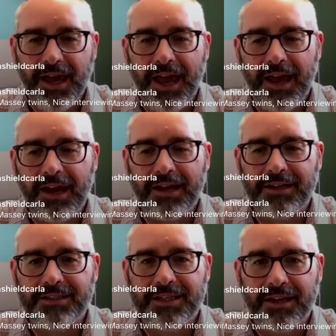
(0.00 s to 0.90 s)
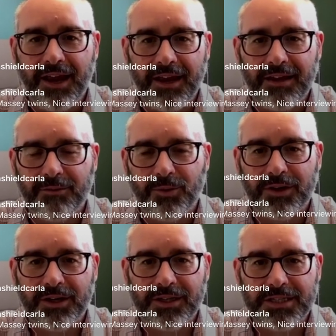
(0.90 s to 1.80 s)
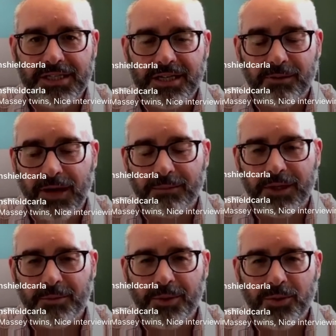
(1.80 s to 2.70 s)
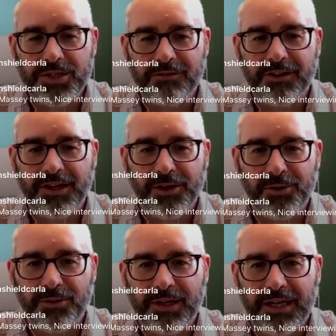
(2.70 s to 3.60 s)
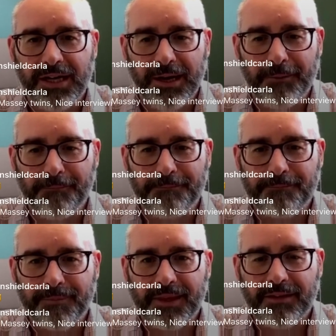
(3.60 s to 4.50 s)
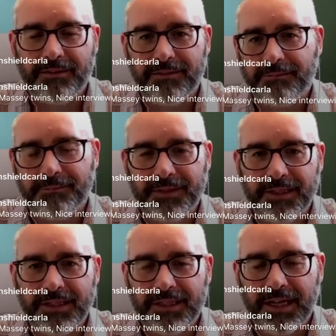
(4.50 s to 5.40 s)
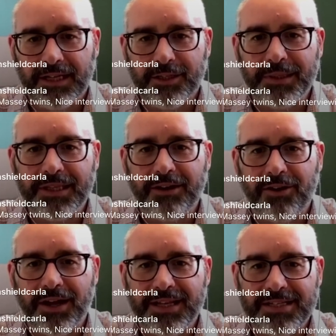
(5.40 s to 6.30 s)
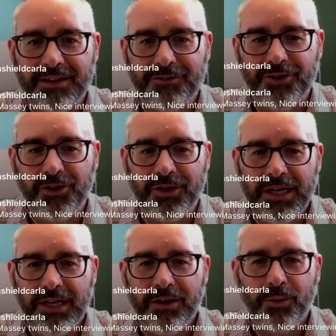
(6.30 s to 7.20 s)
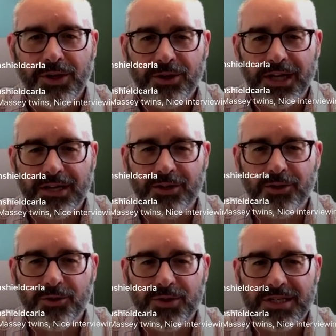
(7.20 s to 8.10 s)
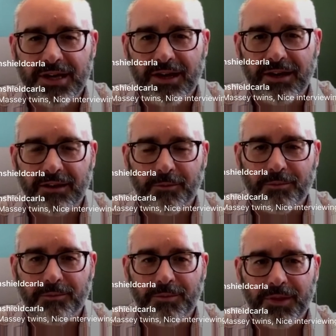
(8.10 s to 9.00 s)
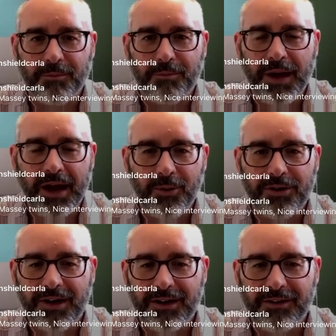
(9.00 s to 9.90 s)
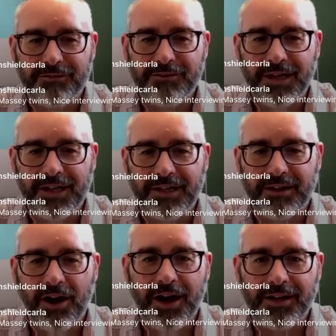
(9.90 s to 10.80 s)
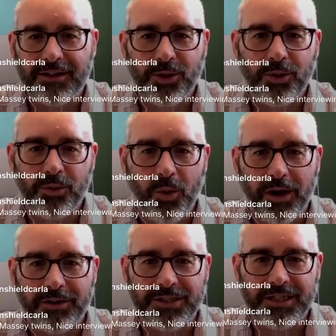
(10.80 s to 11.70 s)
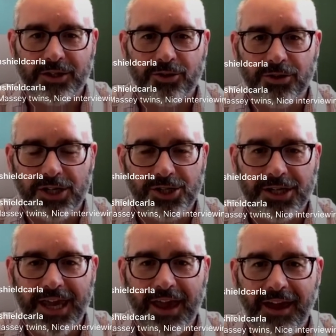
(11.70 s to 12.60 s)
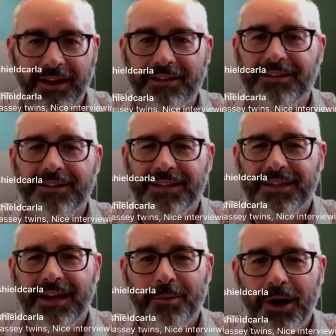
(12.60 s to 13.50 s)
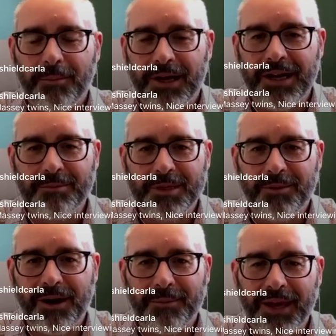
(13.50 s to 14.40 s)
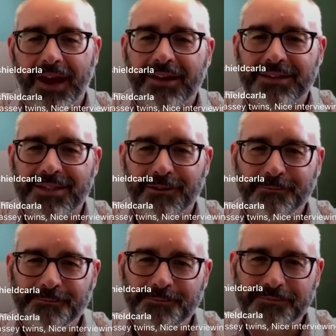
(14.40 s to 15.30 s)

And today we're gonna t- I'm gonna post a video um, a little bit later on this afternoon where you can use uh, the, power of uh, hot and cold water to crush a can, a pop, an empty pop can. So.